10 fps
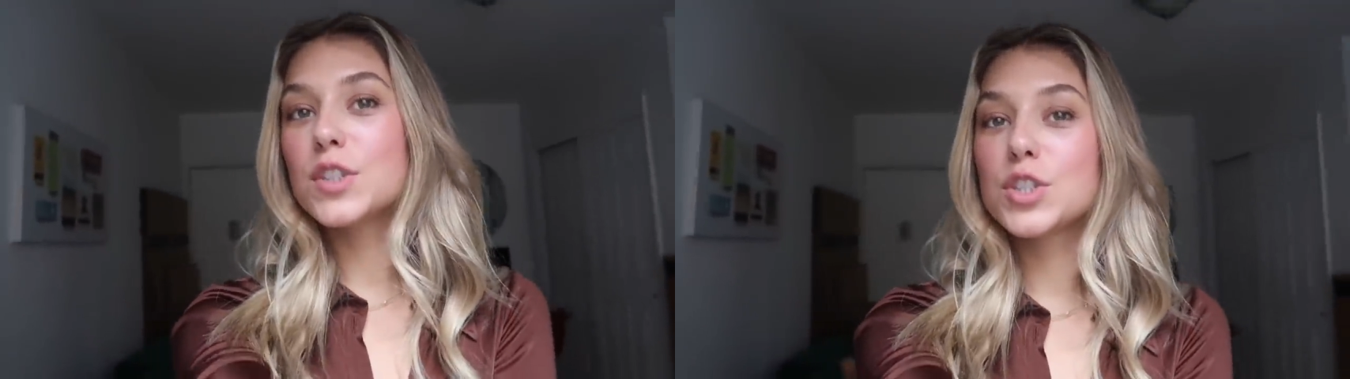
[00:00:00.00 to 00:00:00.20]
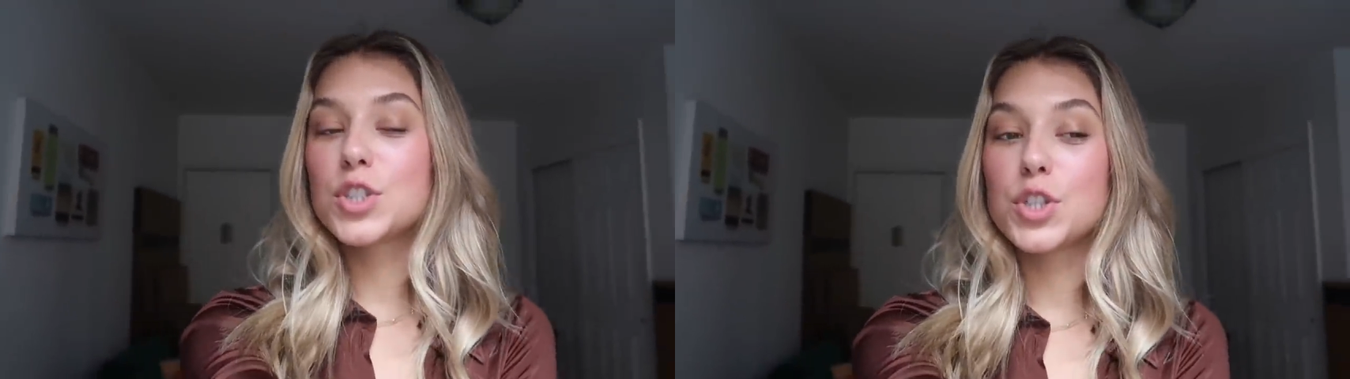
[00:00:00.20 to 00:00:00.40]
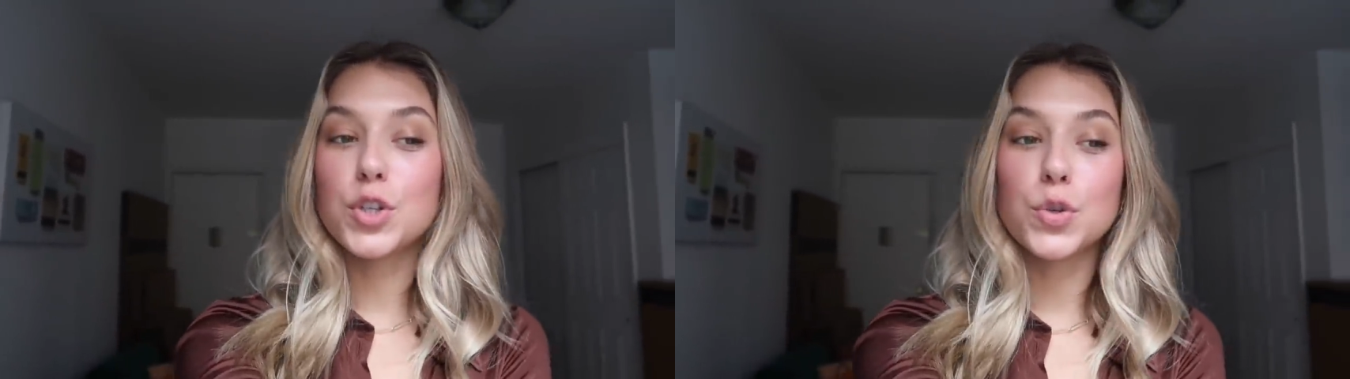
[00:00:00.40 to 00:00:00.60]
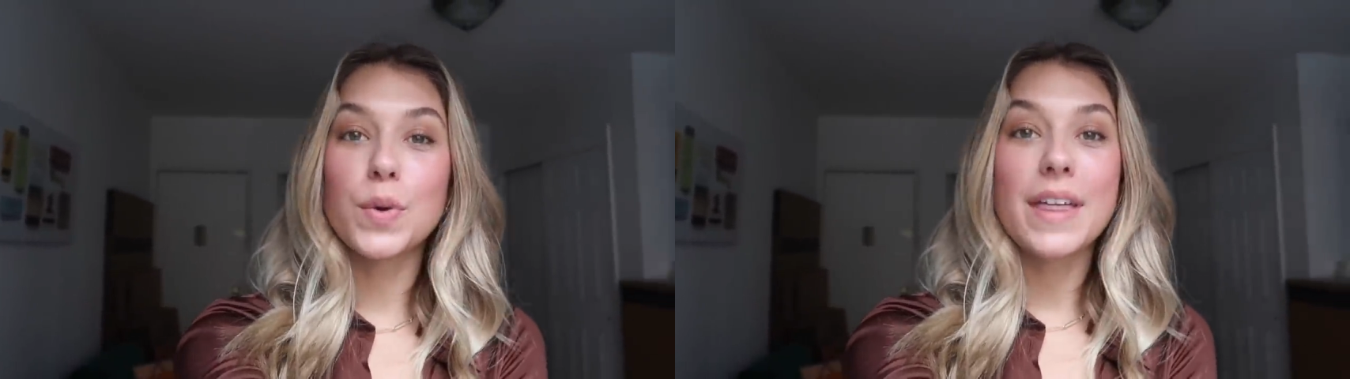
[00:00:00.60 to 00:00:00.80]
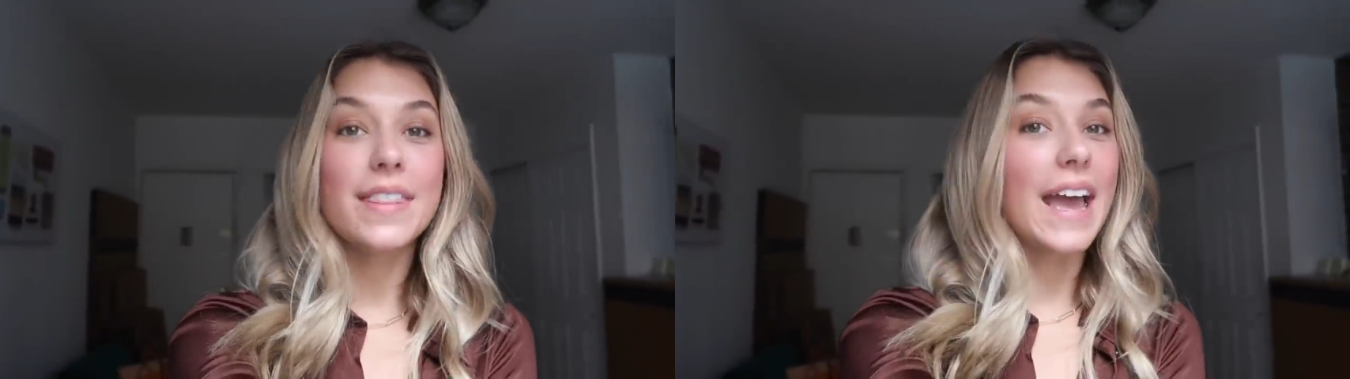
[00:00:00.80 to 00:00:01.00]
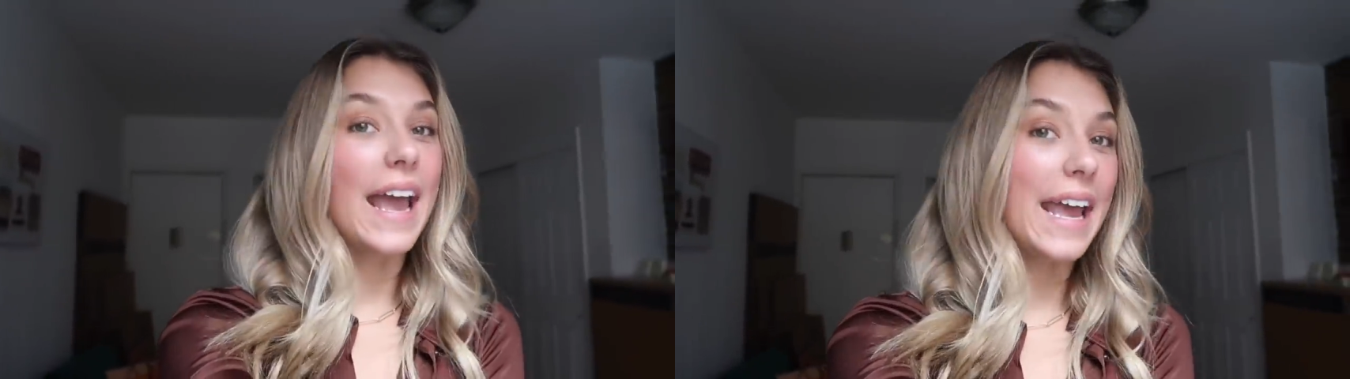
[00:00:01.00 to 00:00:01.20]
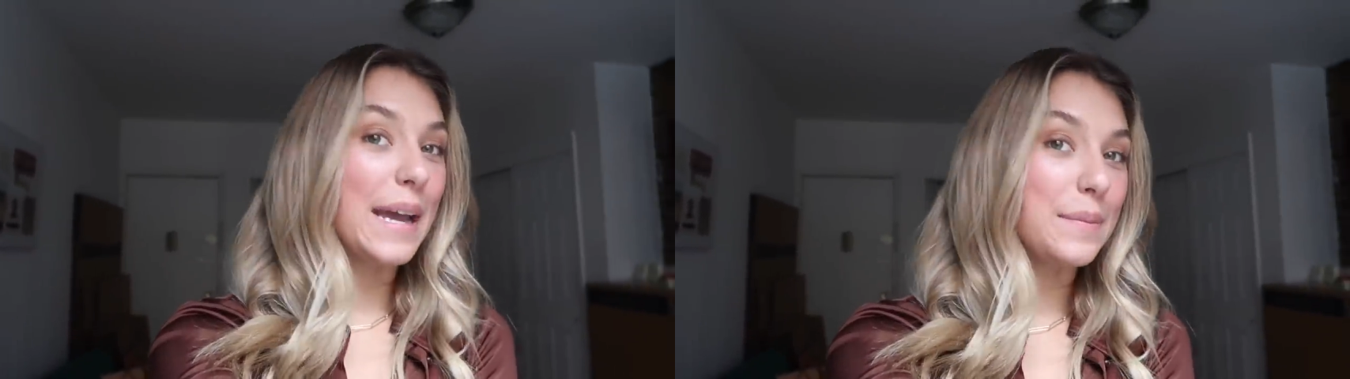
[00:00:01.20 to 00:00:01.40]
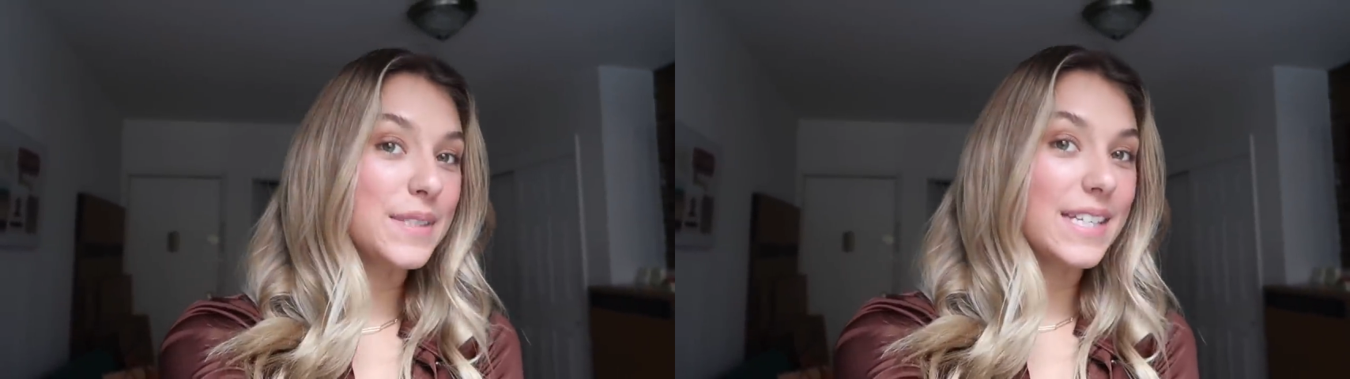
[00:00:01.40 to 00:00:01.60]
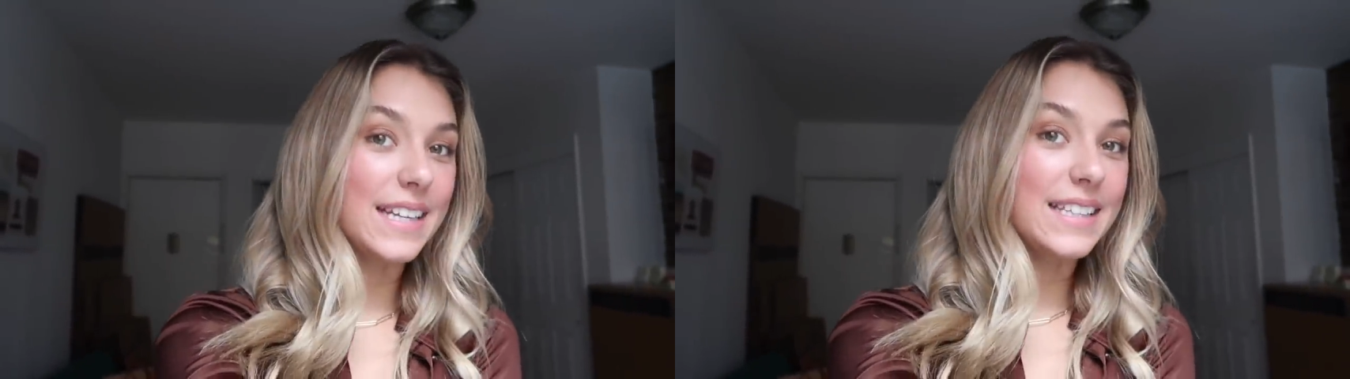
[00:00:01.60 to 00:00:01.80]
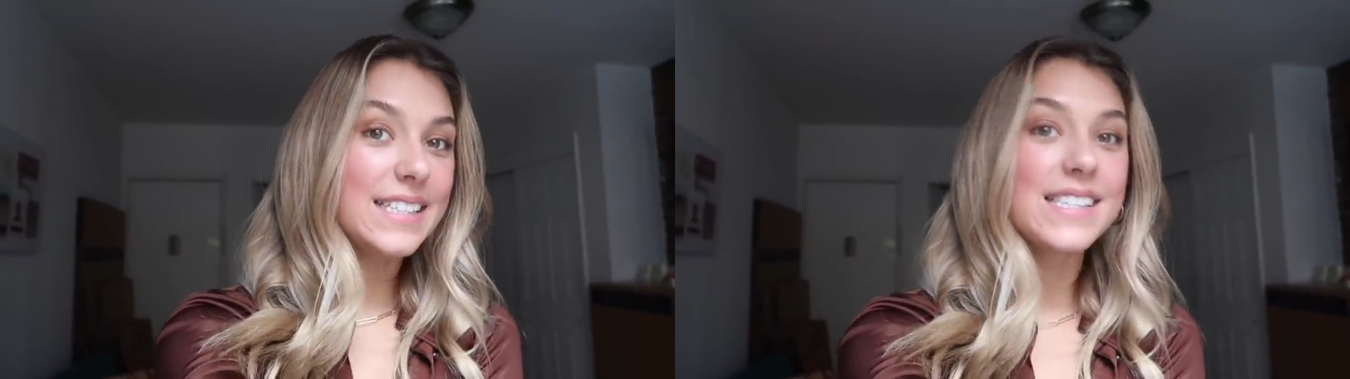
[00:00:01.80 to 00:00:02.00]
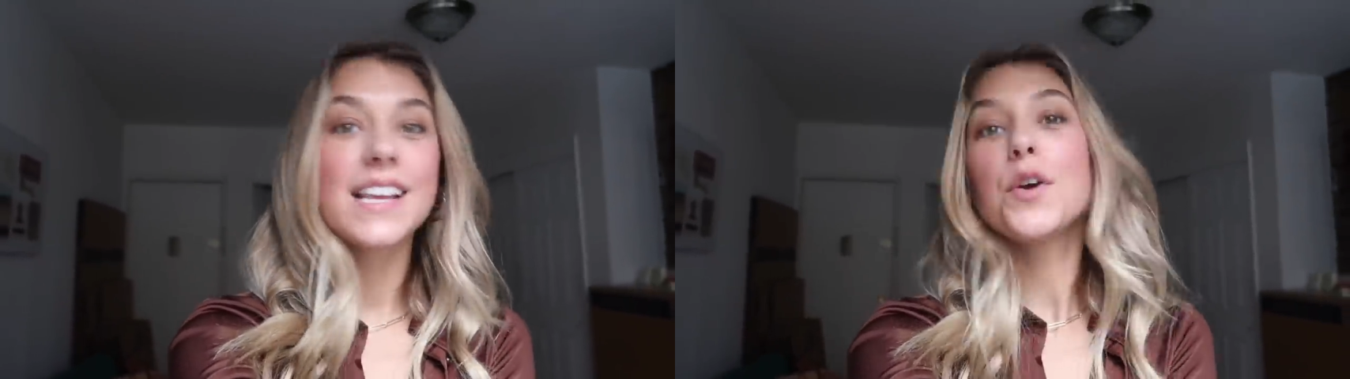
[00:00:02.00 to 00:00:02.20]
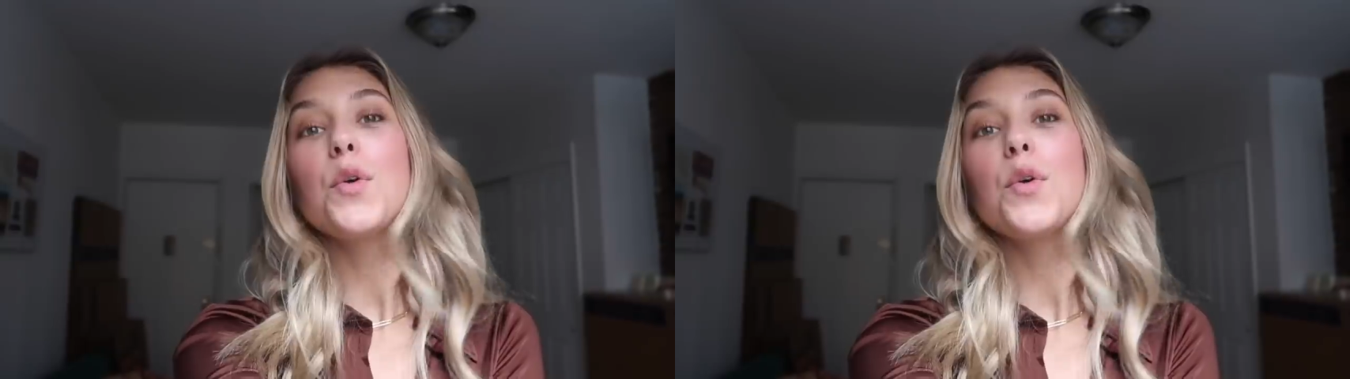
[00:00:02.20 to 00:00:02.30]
to the Hamptons